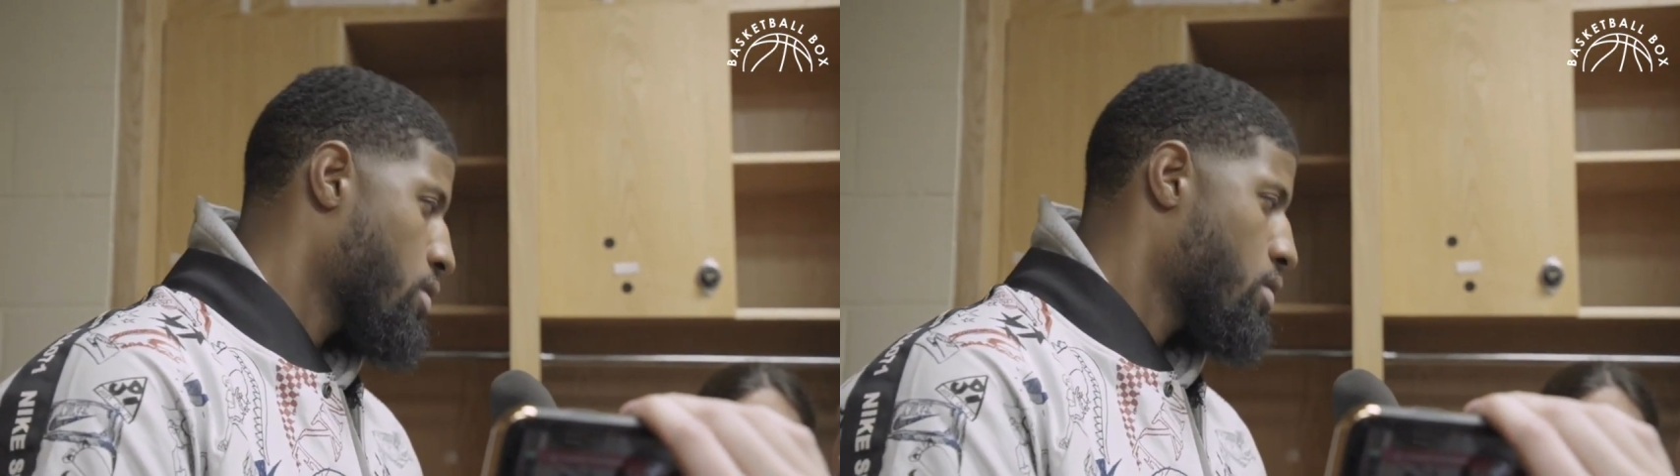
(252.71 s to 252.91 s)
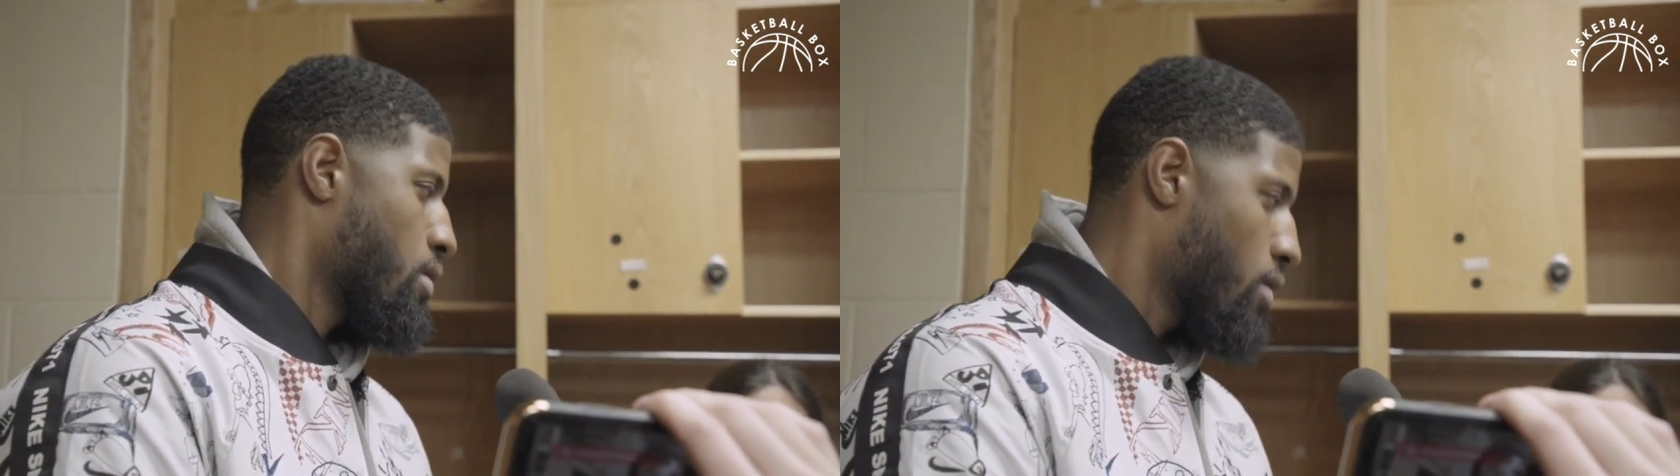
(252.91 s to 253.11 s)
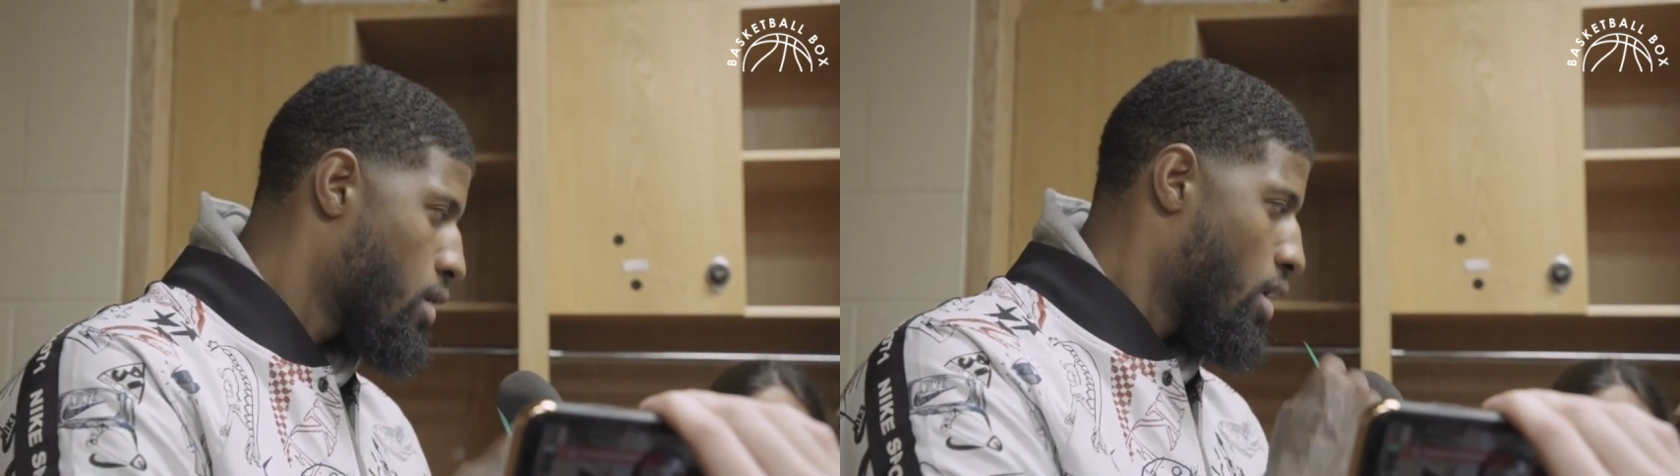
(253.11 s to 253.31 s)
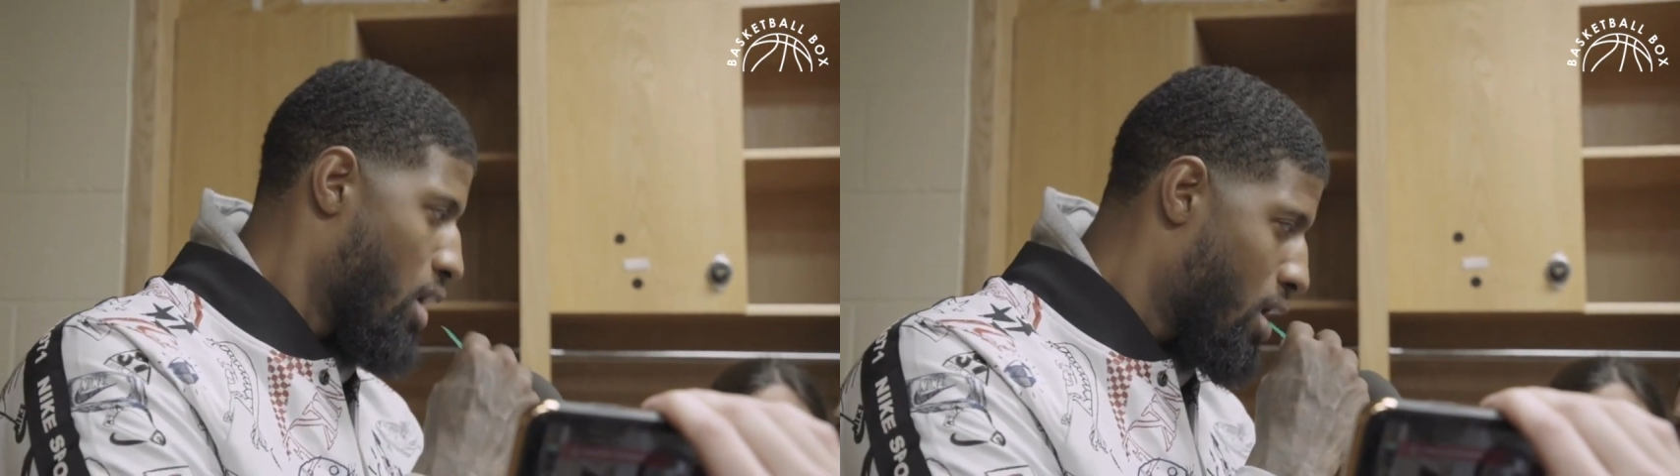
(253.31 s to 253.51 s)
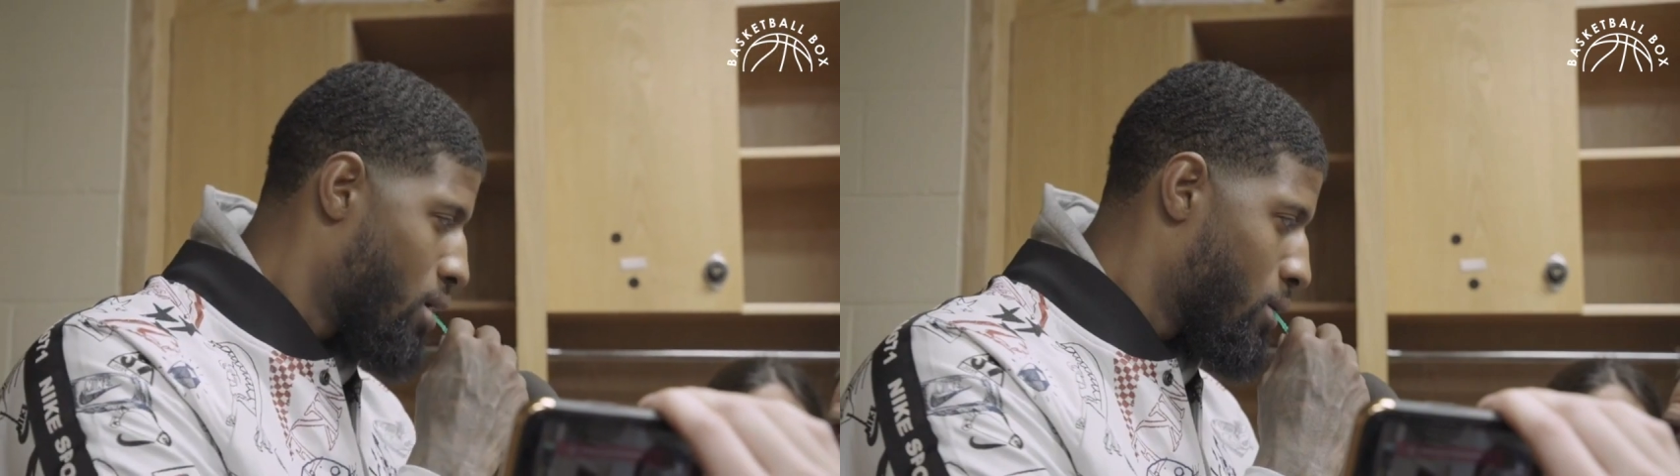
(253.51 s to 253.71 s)
they they're
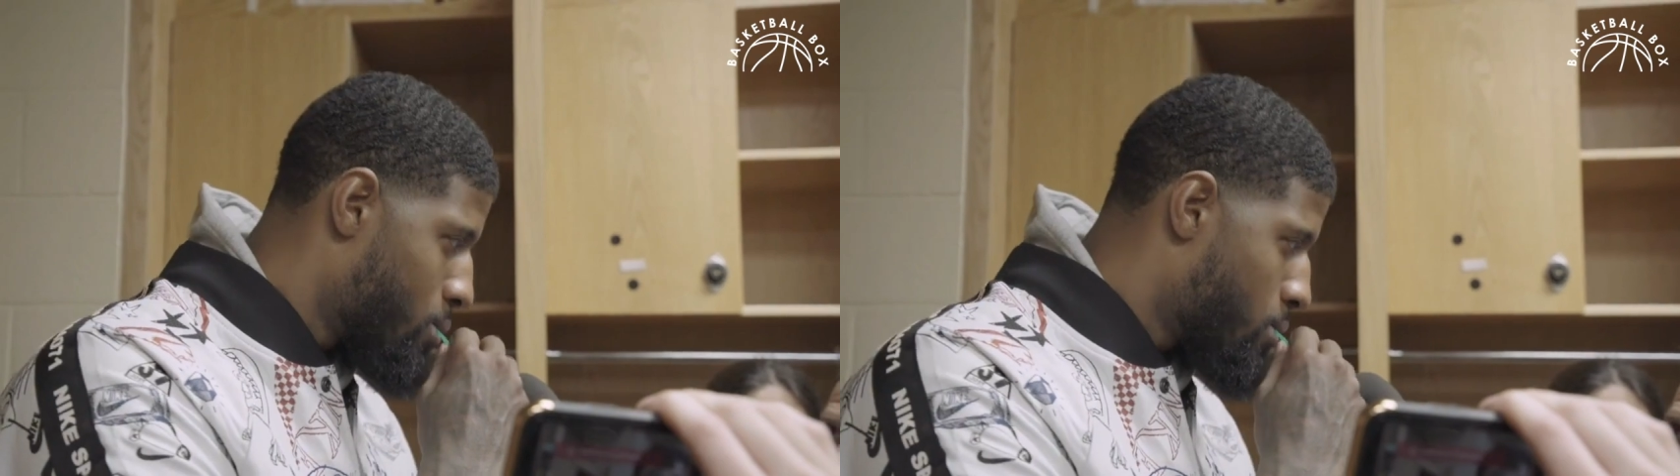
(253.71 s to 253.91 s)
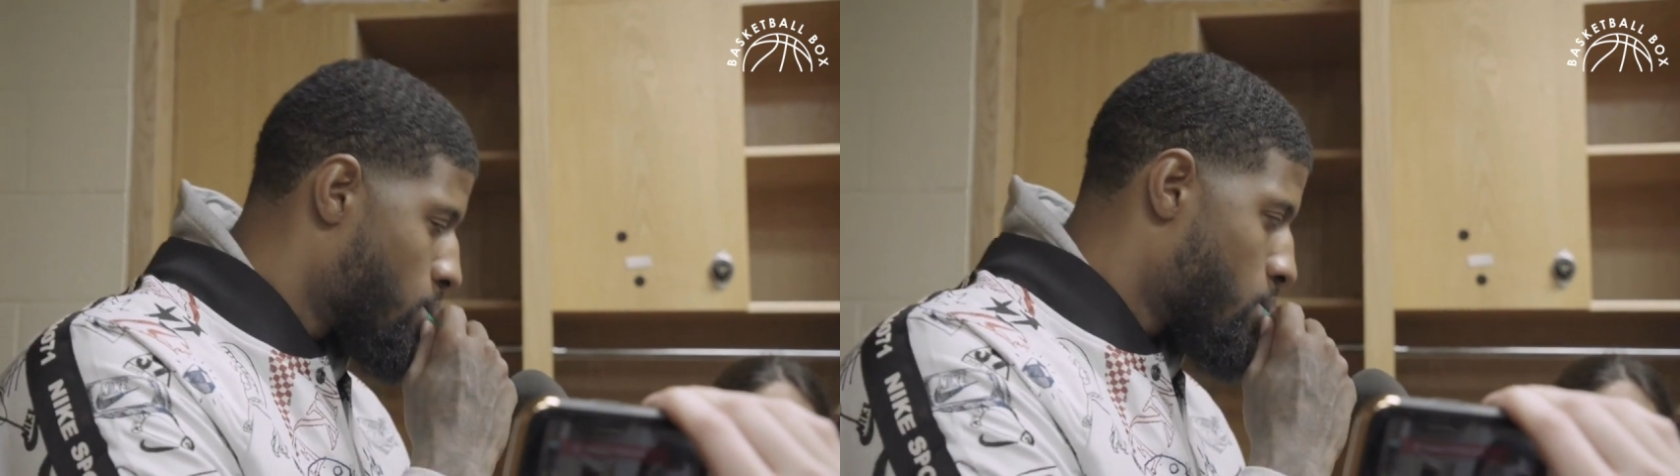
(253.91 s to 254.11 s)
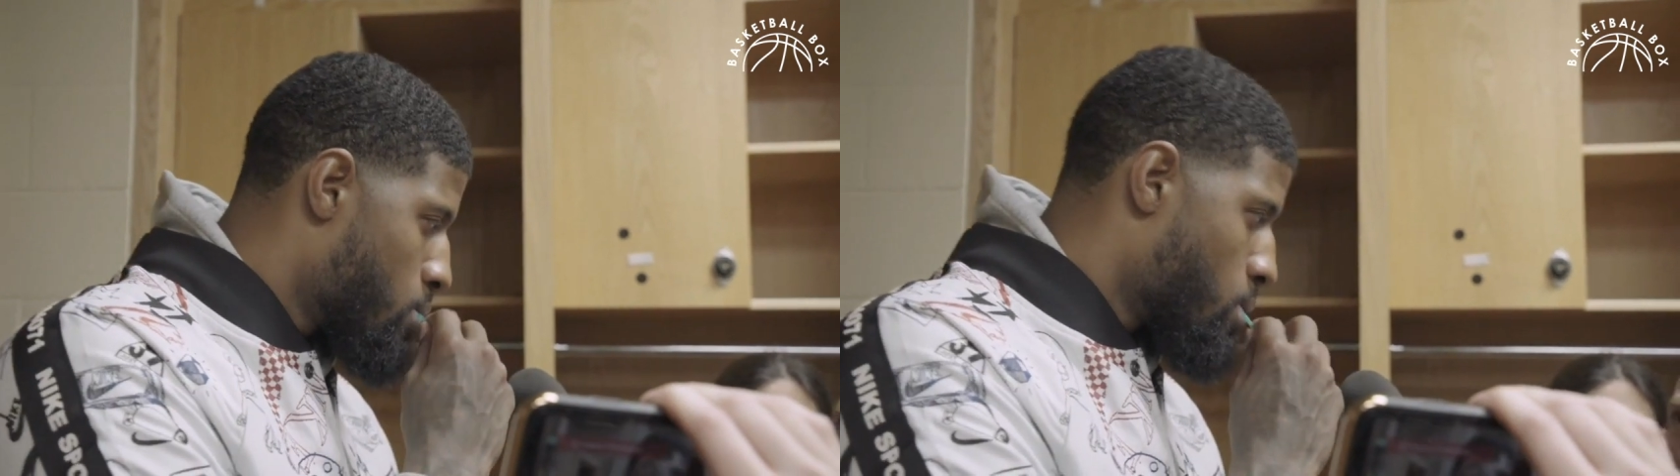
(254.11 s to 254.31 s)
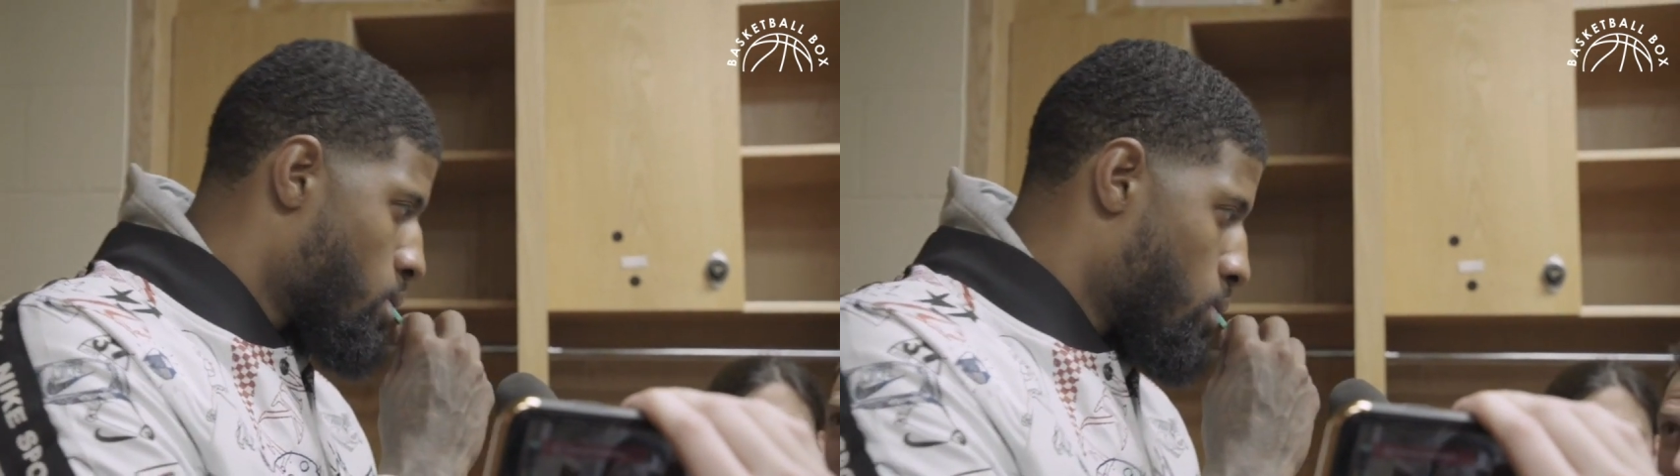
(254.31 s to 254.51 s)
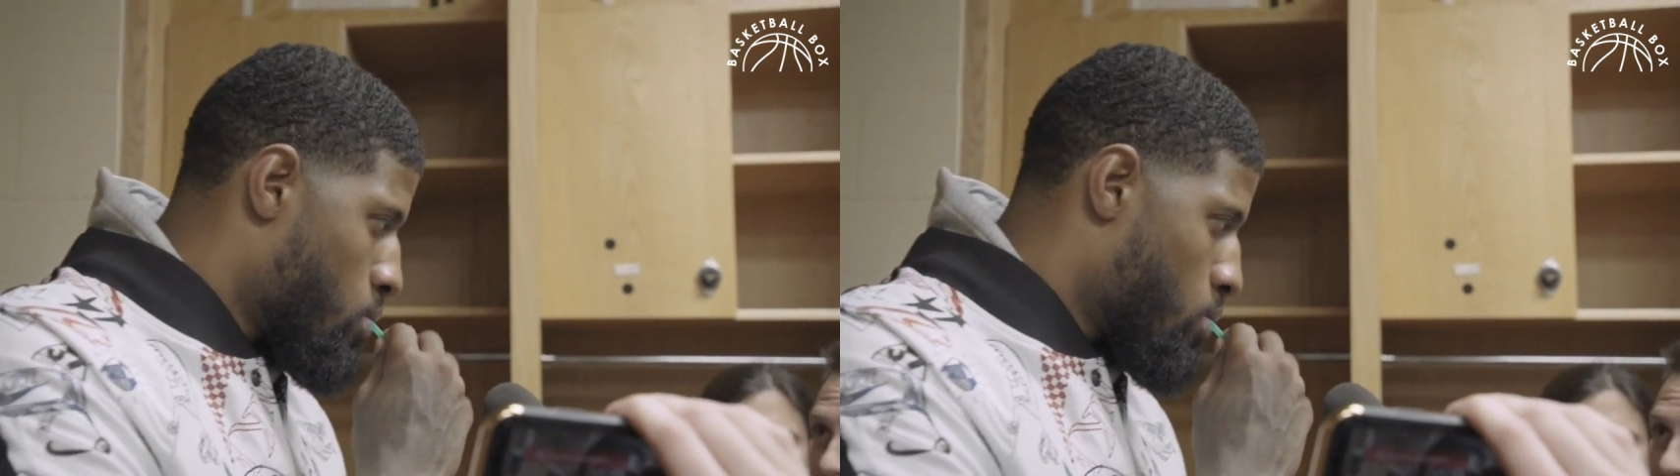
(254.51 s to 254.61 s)
playing this kind of unique mm-hmm.